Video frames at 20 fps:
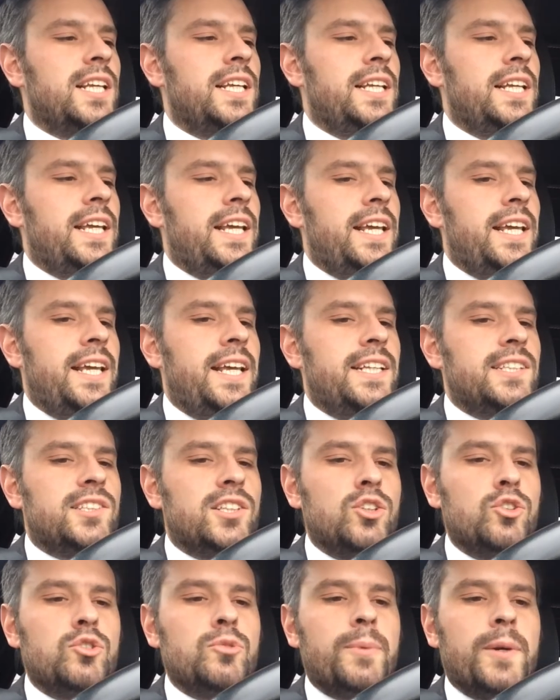It's
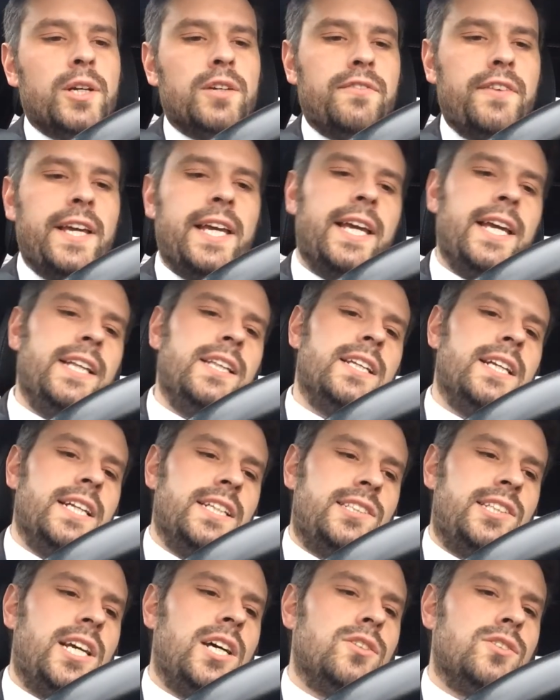an autobiography in that
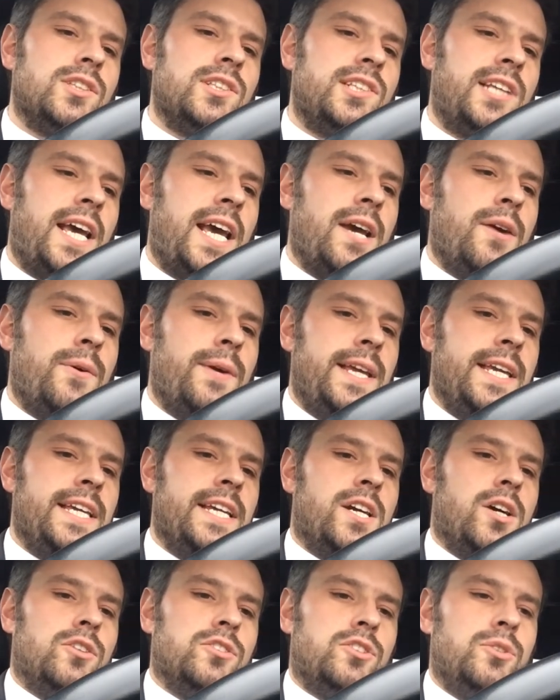it tells us how he
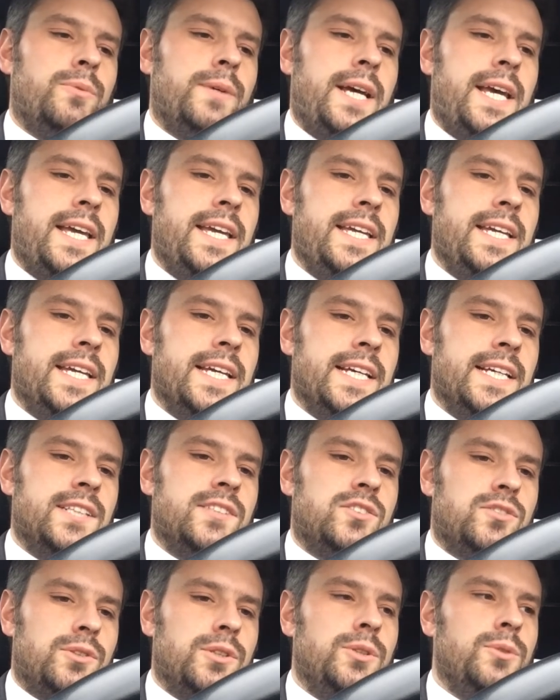got to where he
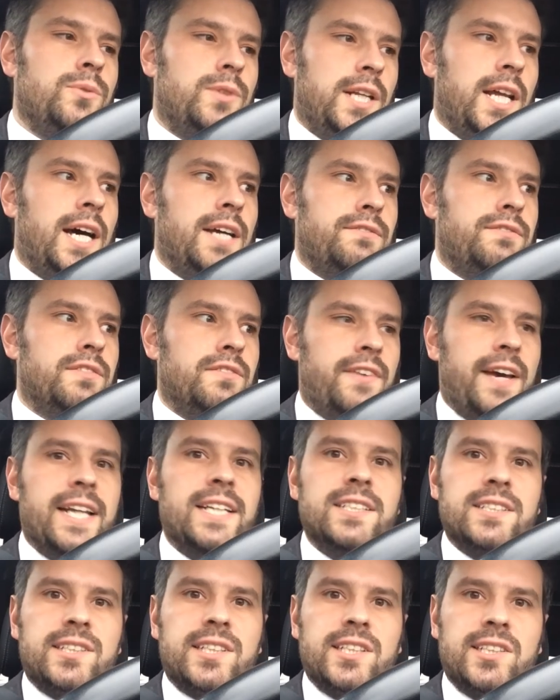is through life
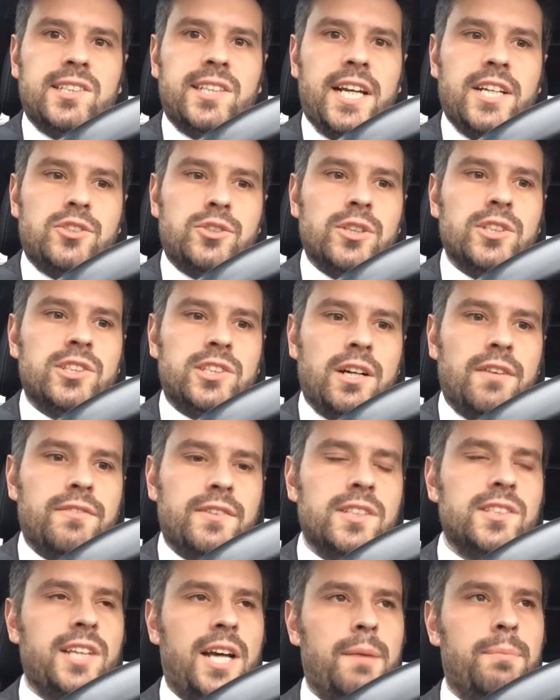events, etc., stuff
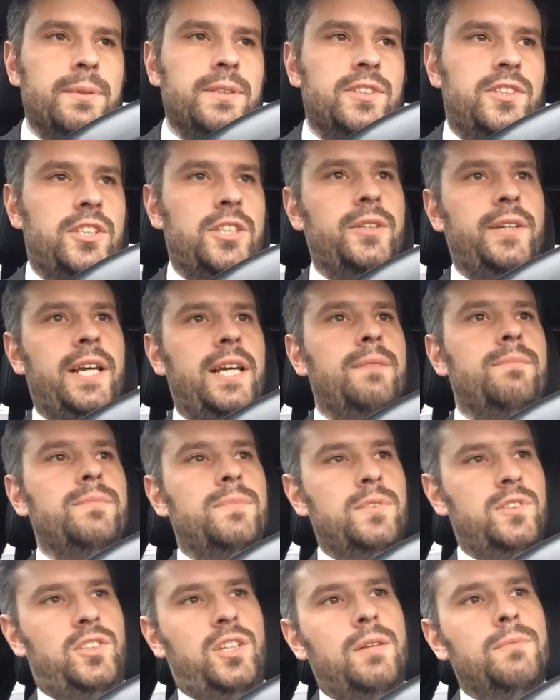that's happened to him,
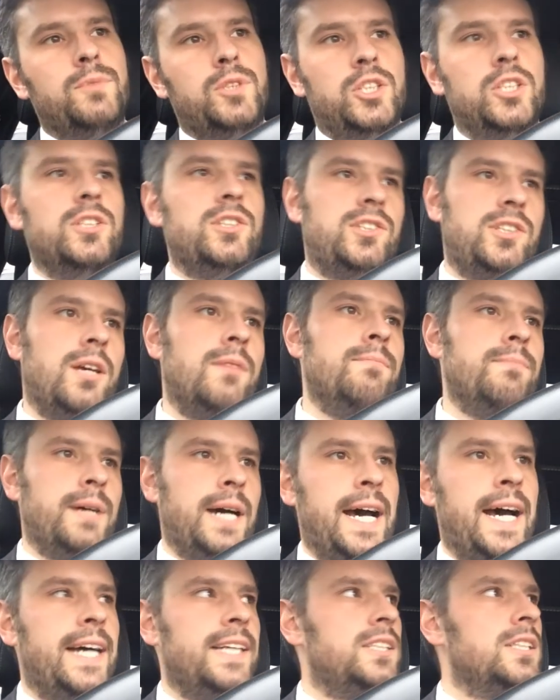some good, some
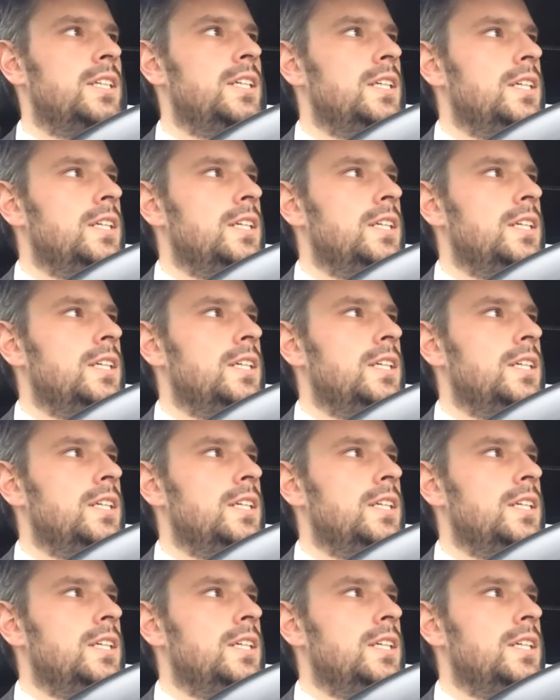bad,